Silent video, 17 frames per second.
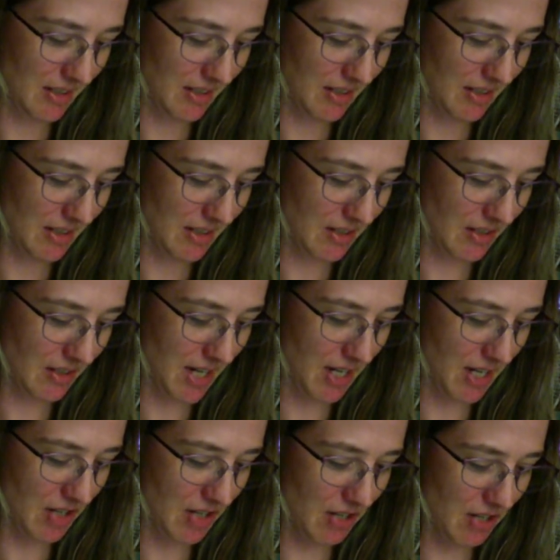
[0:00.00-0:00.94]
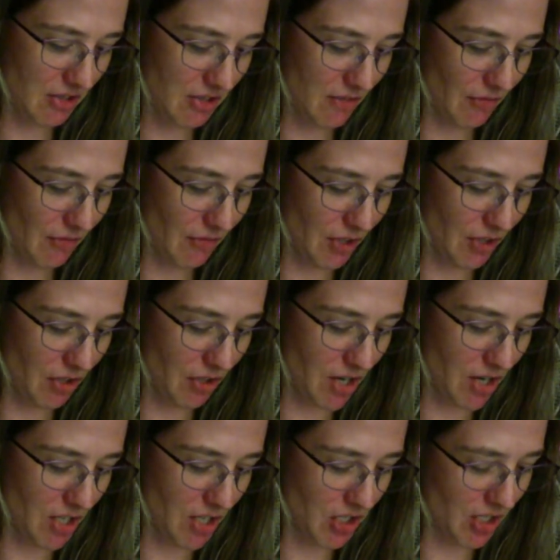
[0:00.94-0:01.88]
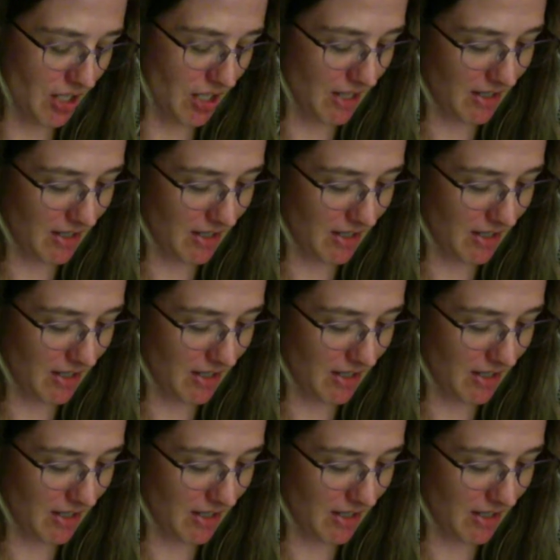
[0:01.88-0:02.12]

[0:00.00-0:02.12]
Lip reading: Okay, your turn for a question.